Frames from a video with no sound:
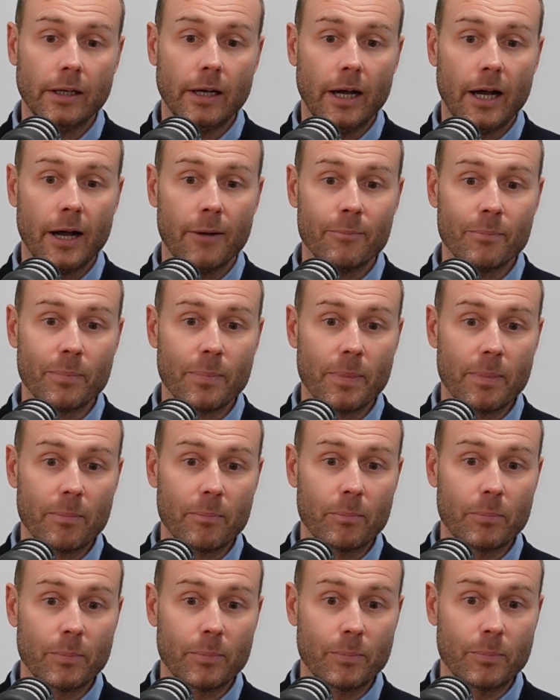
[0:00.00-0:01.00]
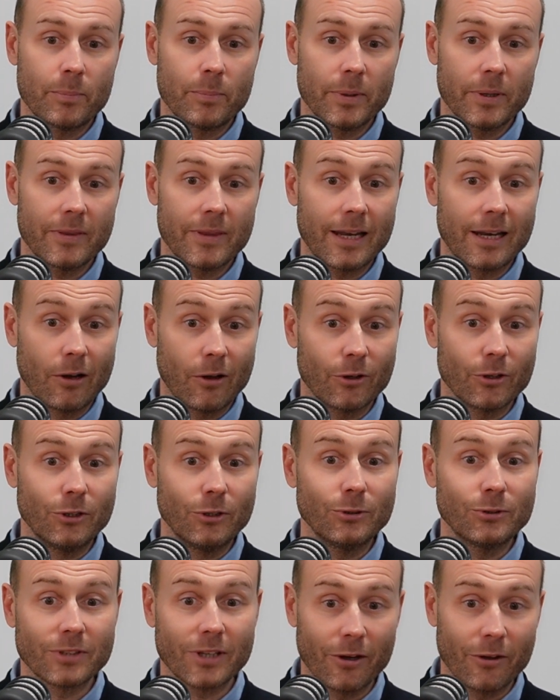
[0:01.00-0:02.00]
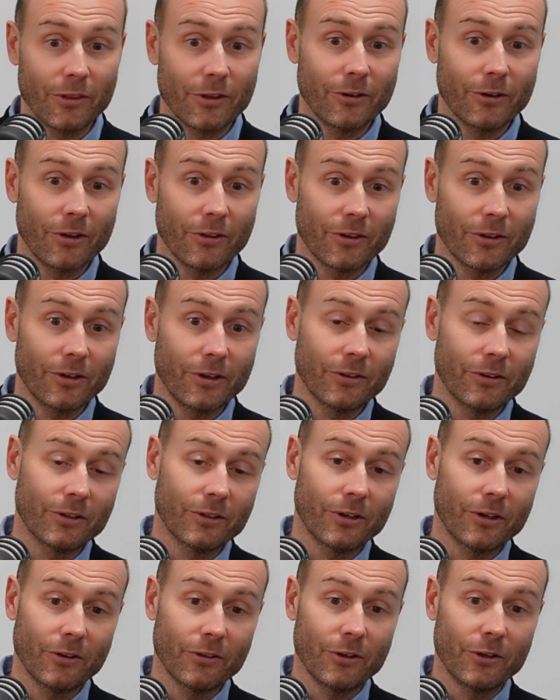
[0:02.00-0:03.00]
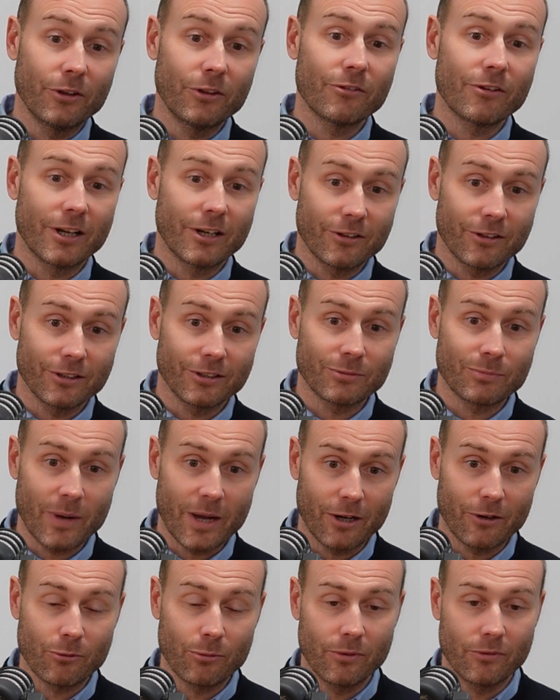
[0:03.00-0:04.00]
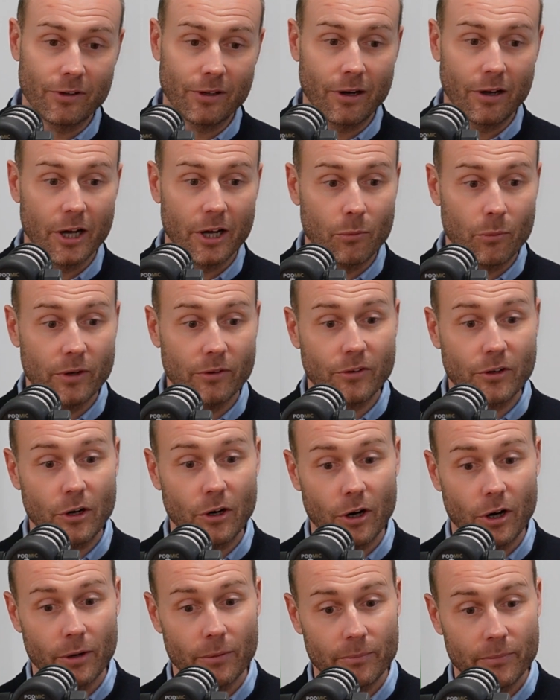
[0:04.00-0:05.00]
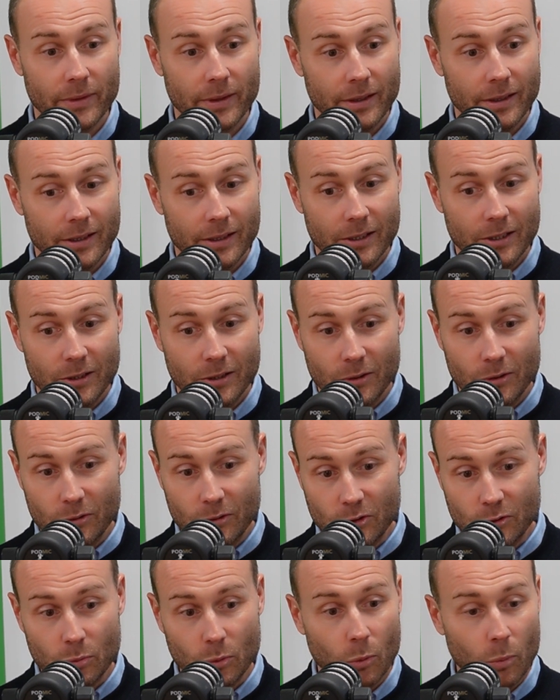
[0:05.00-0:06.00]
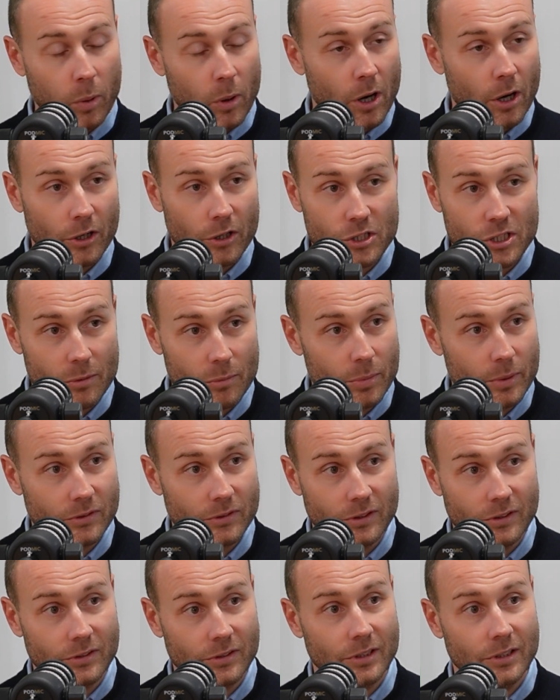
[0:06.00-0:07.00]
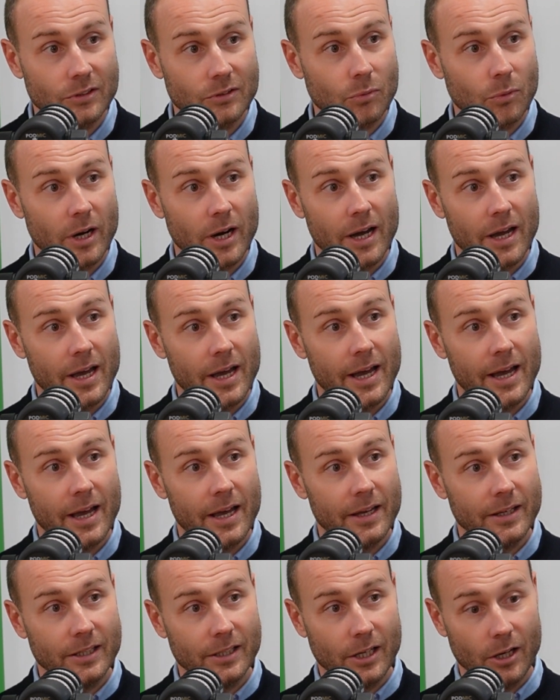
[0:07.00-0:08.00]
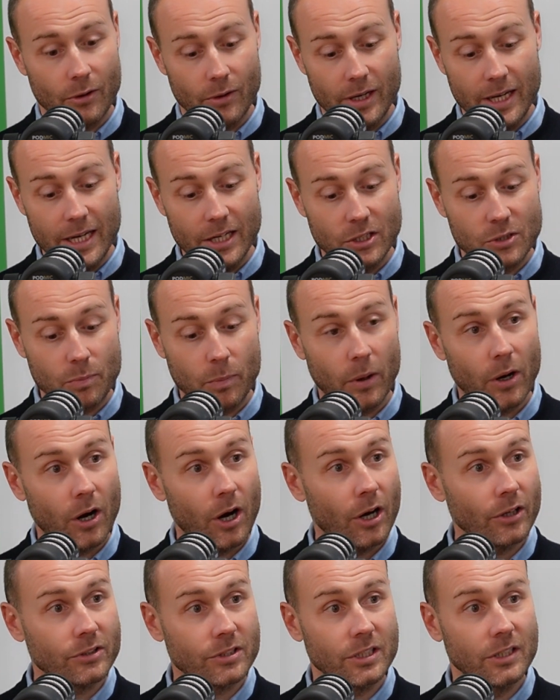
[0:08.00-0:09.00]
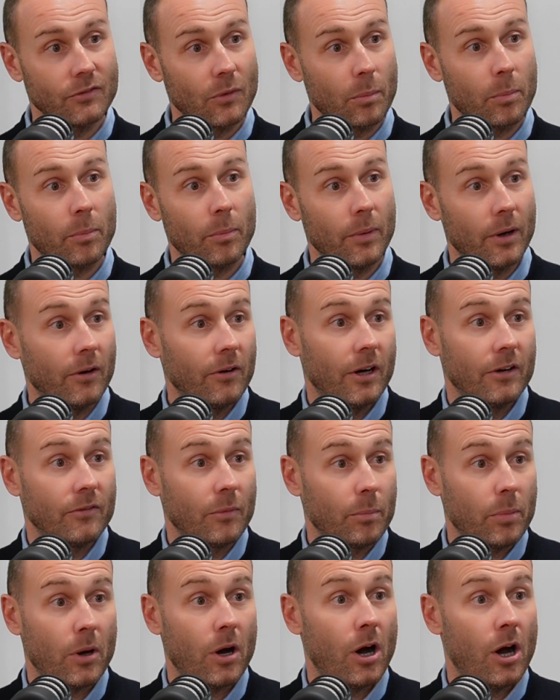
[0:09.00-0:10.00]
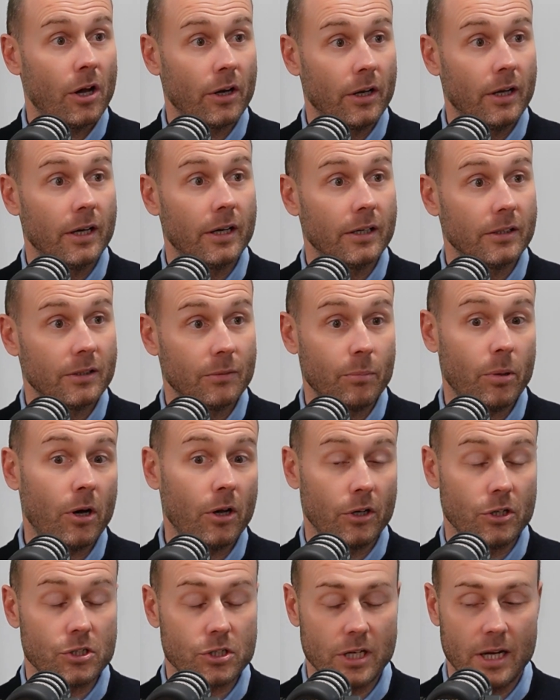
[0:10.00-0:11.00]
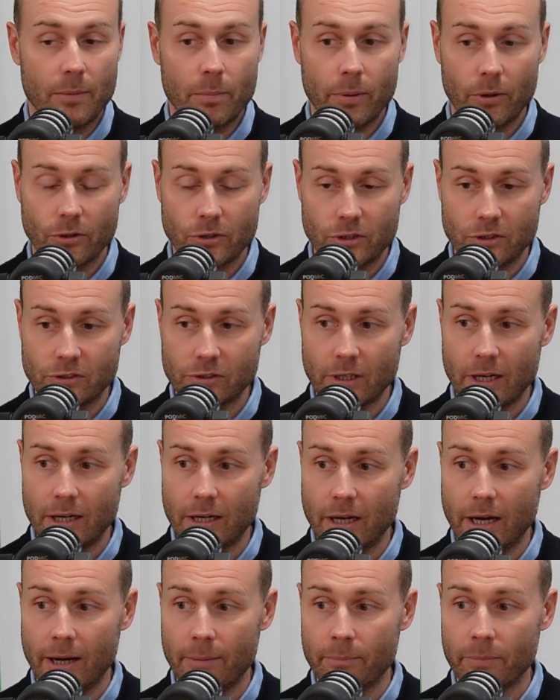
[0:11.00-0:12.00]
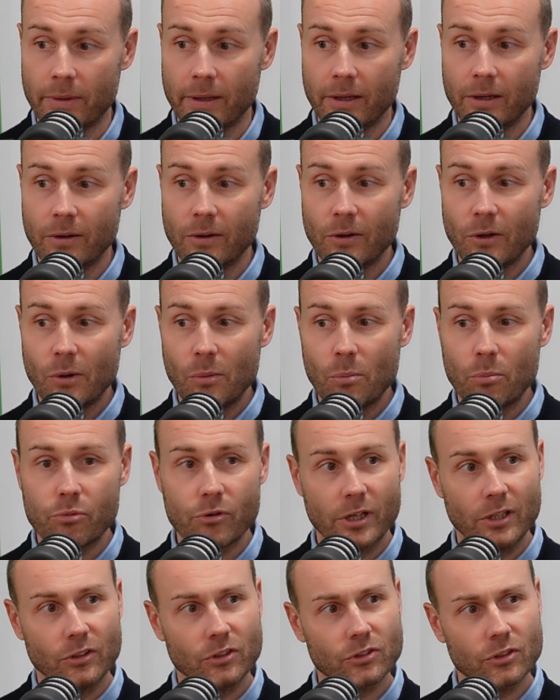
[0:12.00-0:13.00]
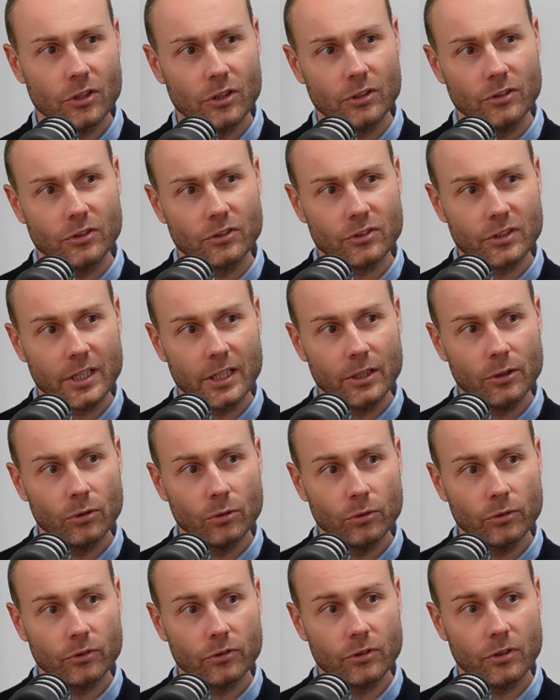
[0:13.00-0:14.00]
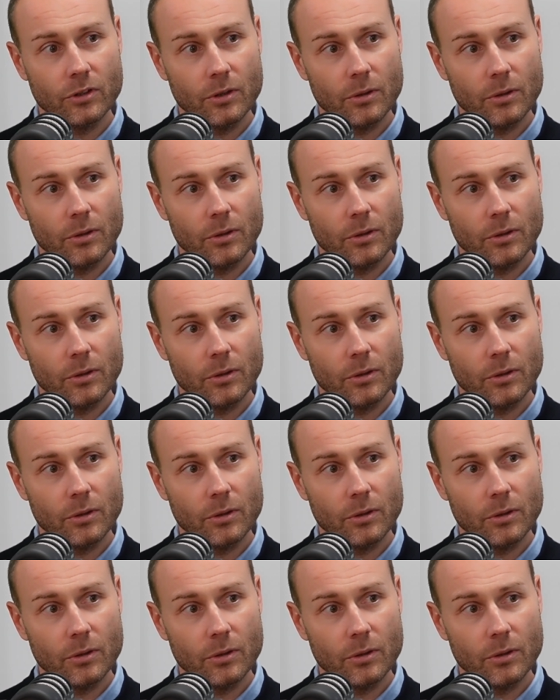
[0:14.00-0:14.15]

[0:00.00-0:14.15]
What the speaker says: But then, like you say, on the other end of the spectrum, if you like, we've got small partnership businesses where each party of a partnership, I should say, brings certain skills to